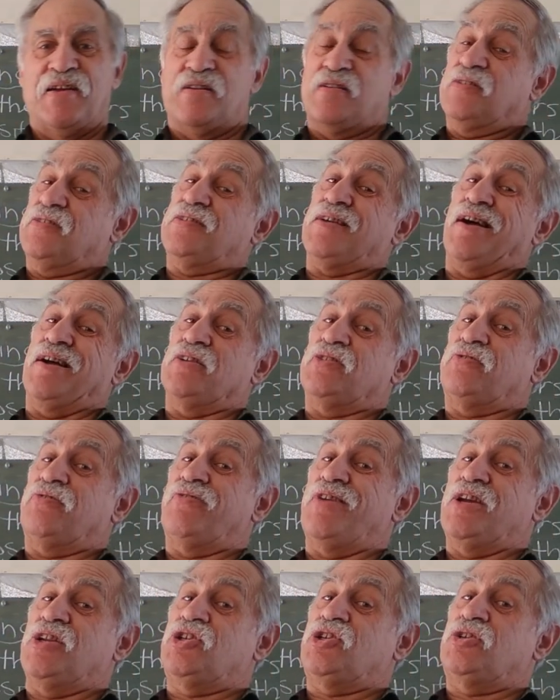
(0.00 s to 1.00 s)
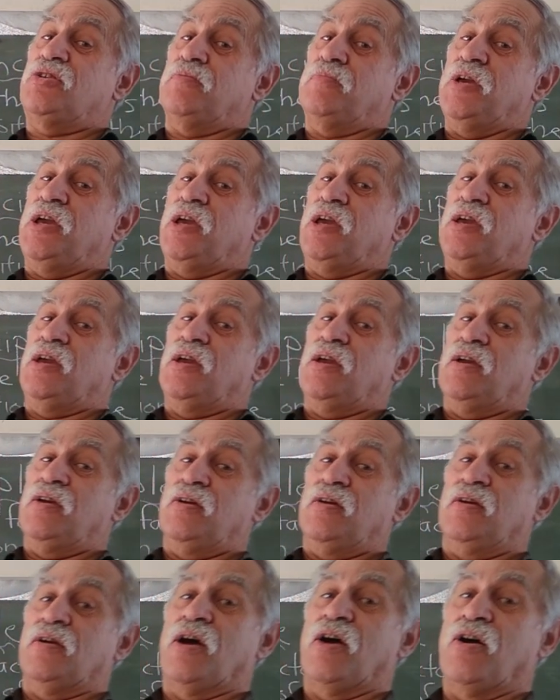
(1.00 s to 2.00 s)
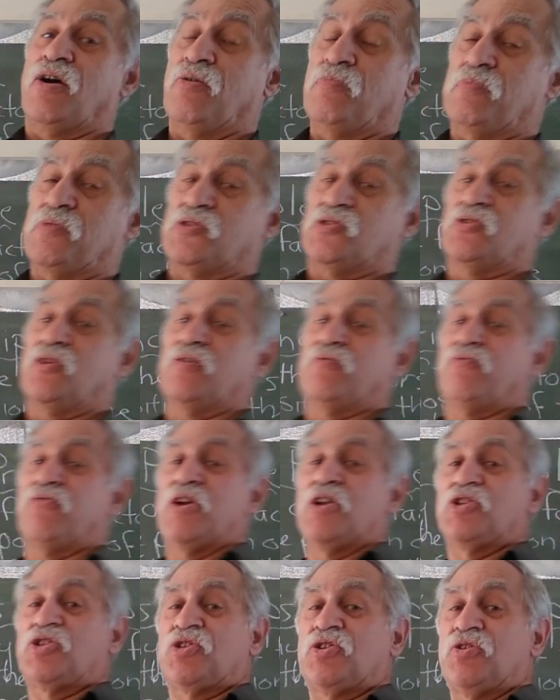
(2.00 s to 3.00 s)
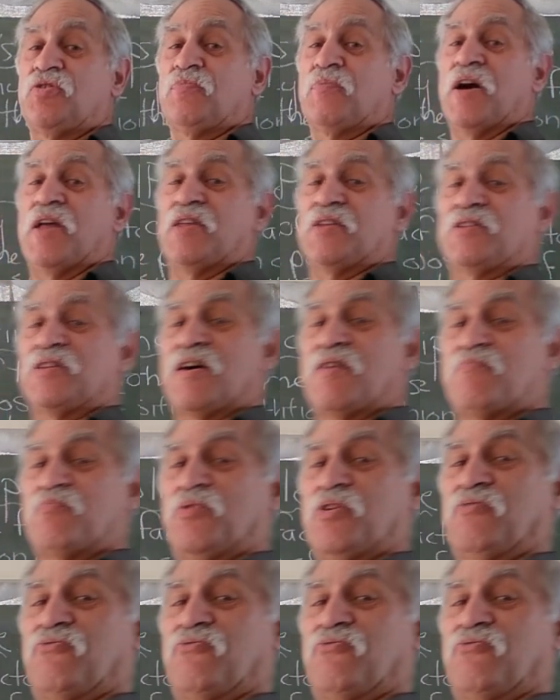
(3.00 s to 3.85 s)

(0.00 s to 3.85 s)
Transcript: Sounds French to me. I hope it's not French to you by the time we